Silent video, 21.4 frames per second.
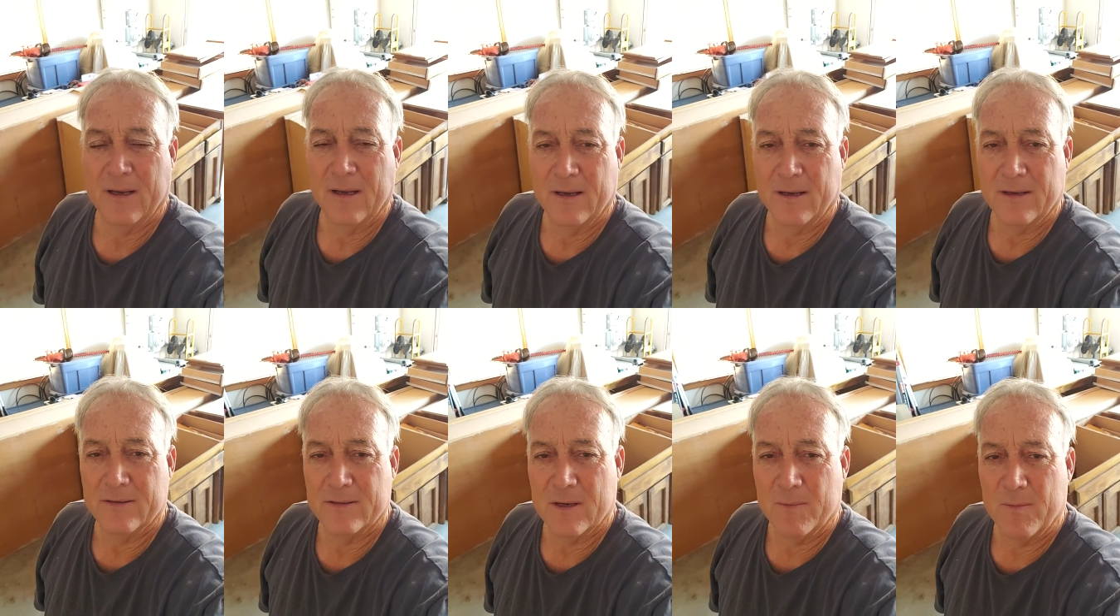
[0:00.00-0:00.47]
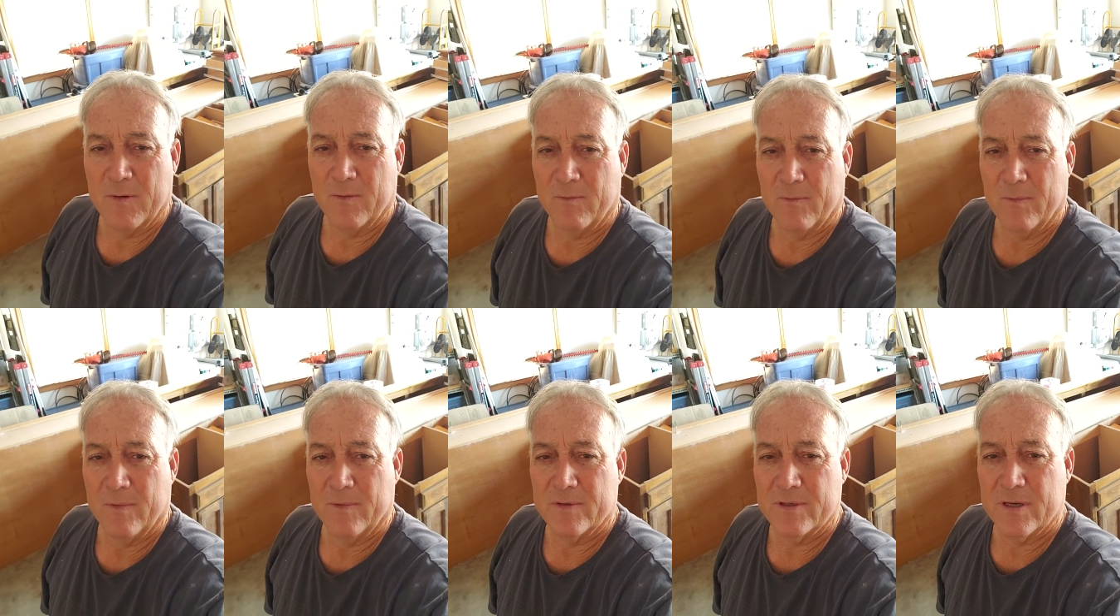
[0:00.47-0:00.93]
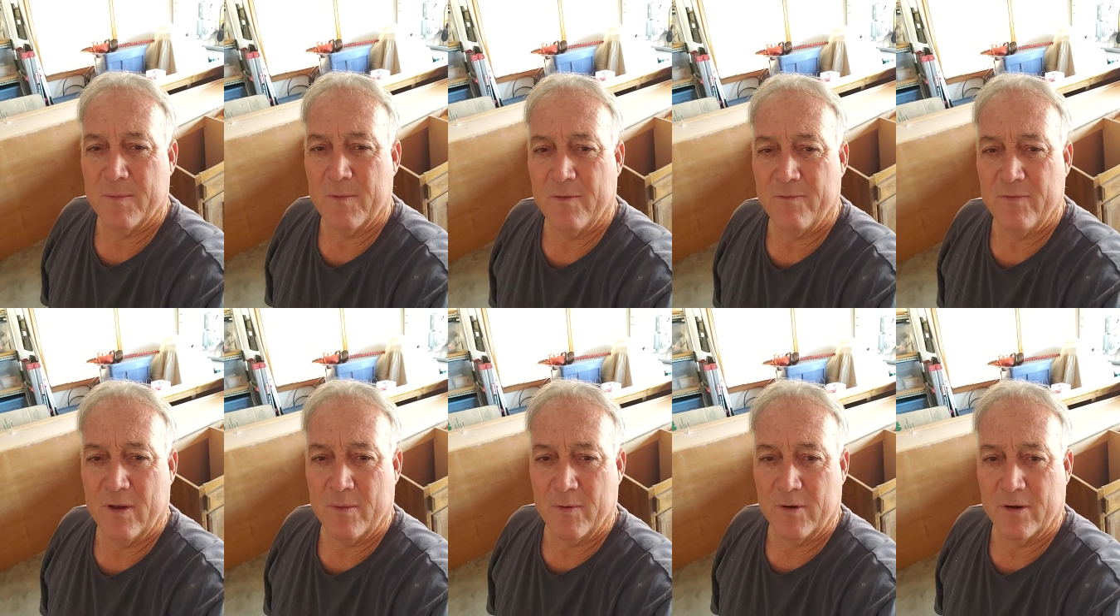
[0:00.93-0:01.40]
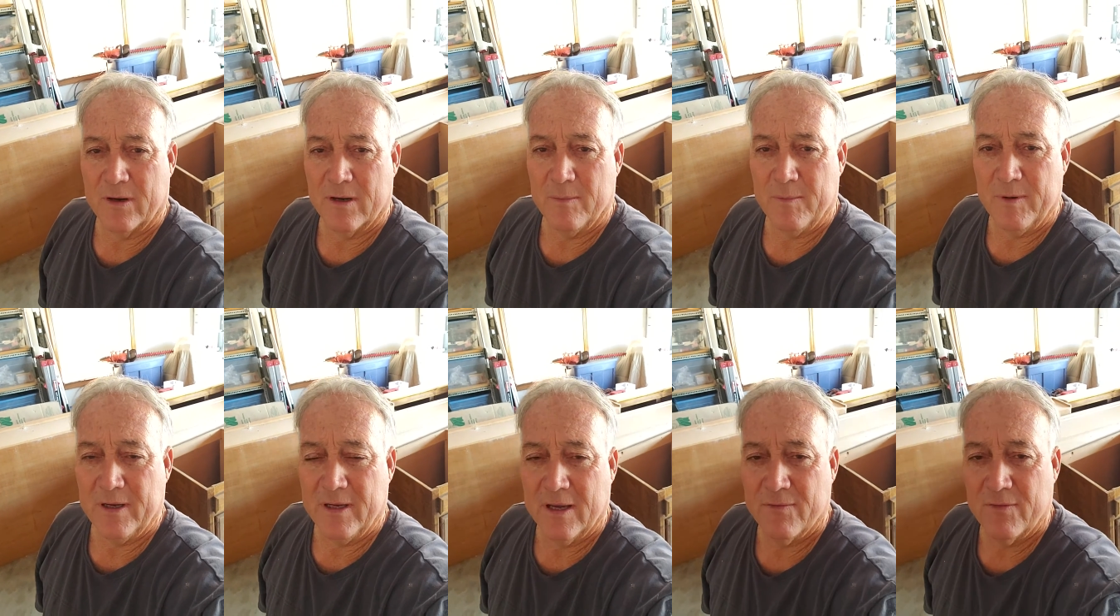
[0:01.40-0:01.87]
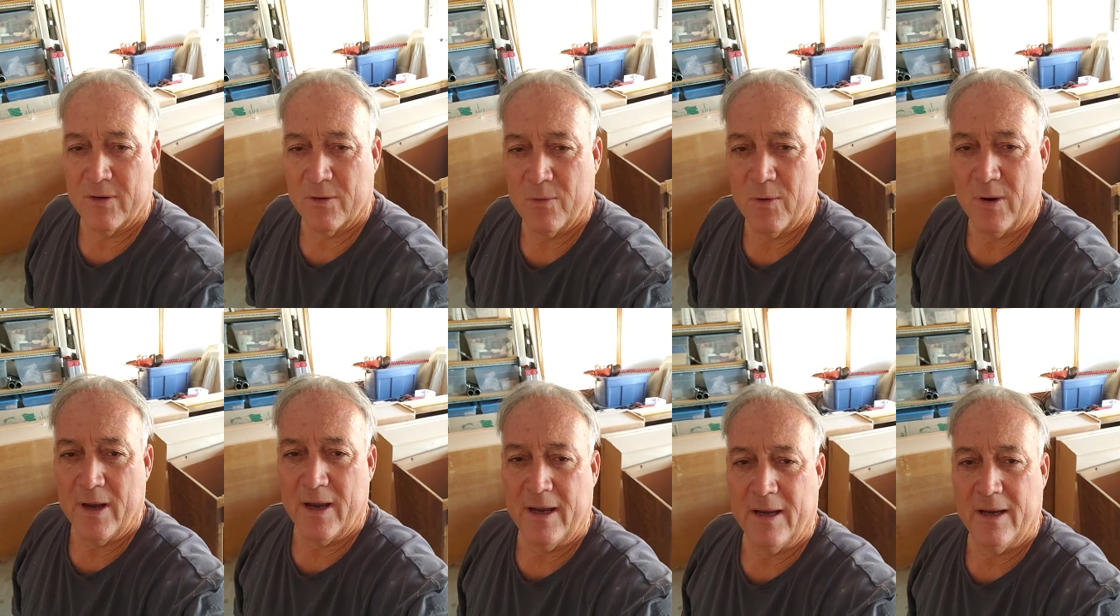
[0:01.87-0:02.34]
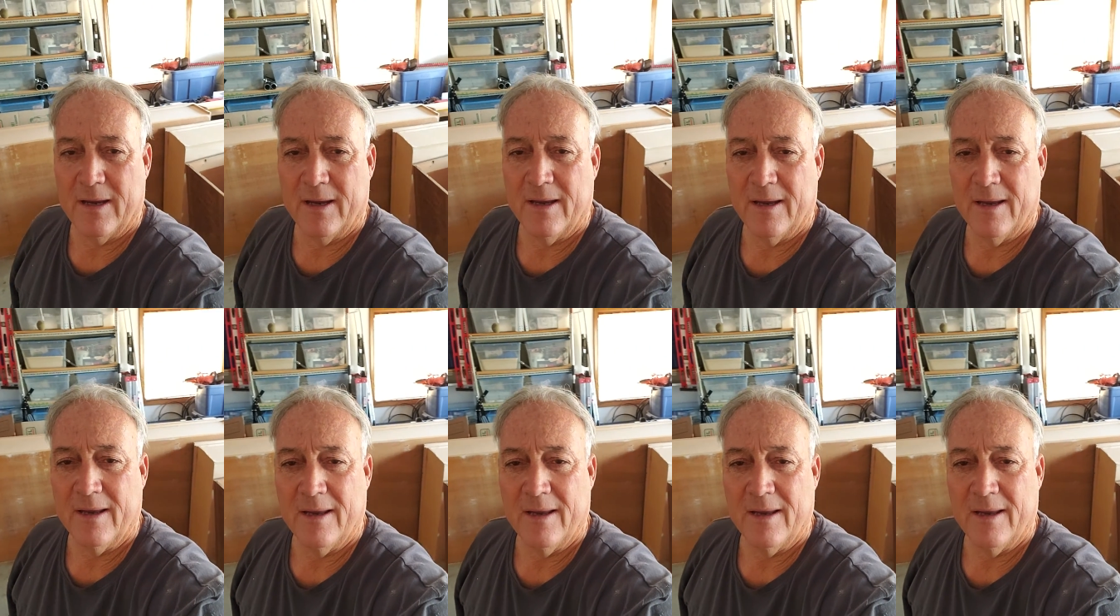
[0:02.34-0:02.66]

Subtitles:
Some of them are going to be given away.